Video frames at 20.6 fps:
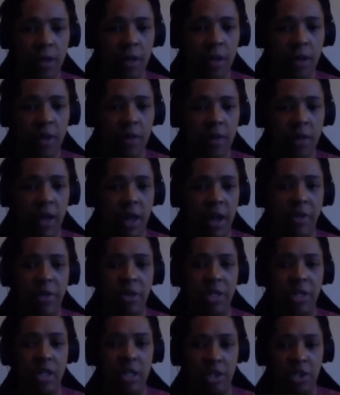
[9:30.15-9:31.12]
the
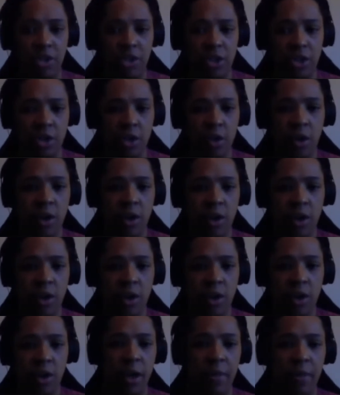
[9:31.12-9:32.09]
Irish history
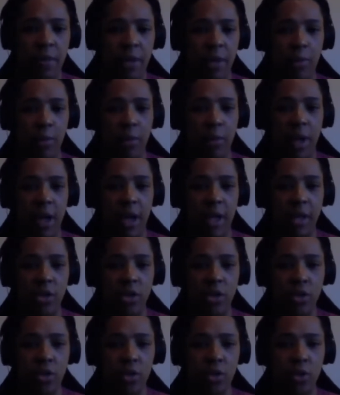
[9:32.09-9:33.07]
of why
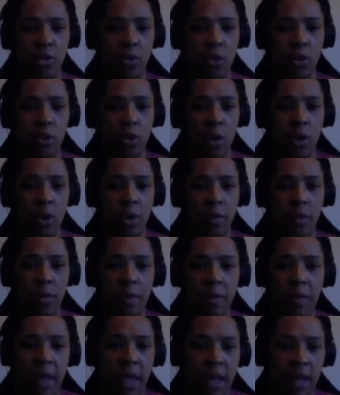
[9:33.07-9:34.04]
people had to
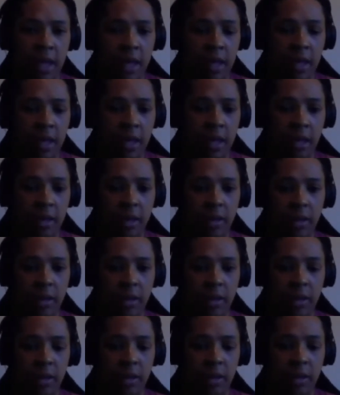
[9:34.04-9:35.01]
make
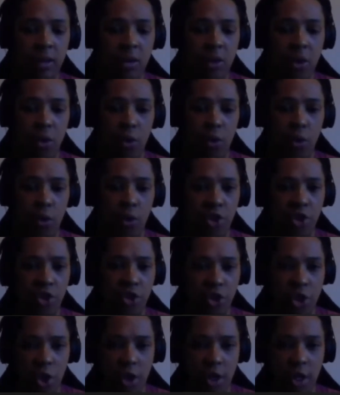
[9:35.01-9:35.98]

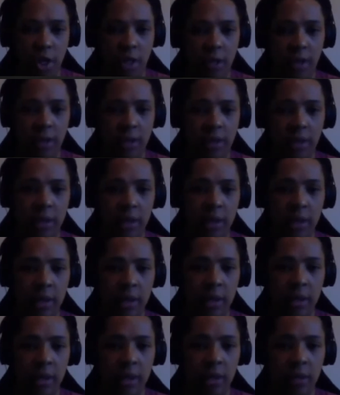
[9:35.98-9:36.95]
those journeys
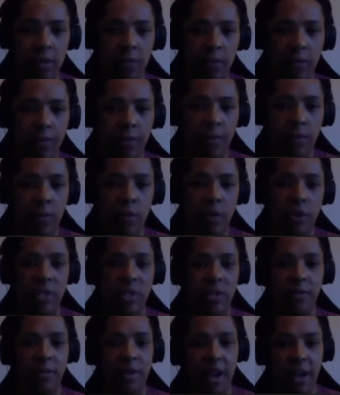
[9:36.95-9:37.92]
for
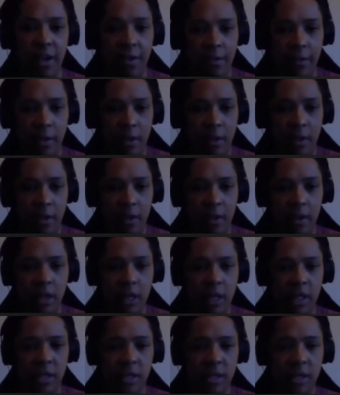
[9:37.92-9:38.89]
survival.
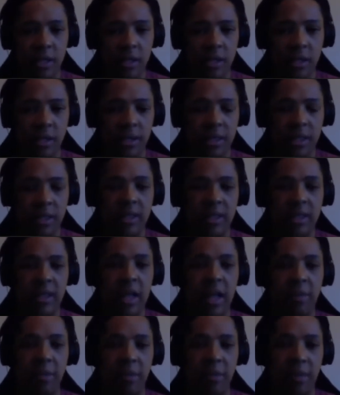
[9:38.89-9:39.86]
It's the
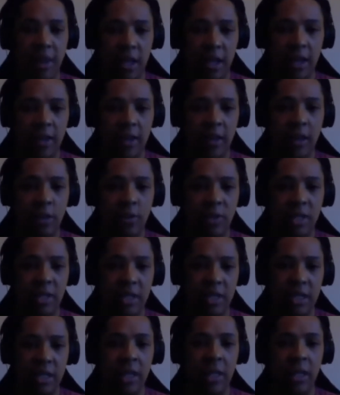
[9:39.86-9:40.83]
same thing that we
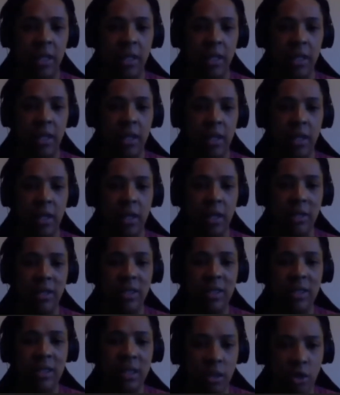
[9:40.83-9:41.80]
see
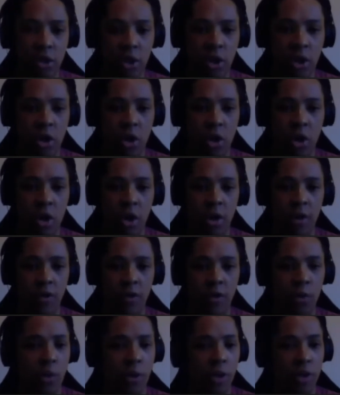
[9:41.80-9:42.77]
still going on
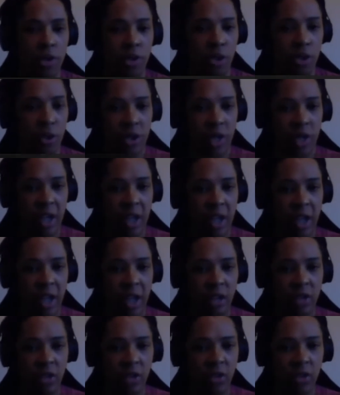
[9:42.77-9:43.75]
in the world today,
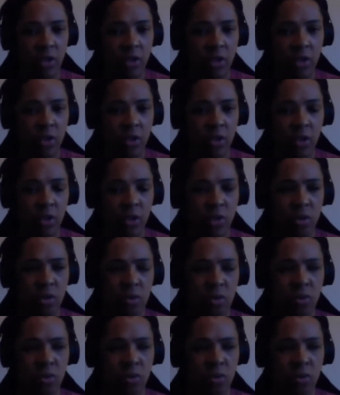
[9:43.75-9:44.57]
and you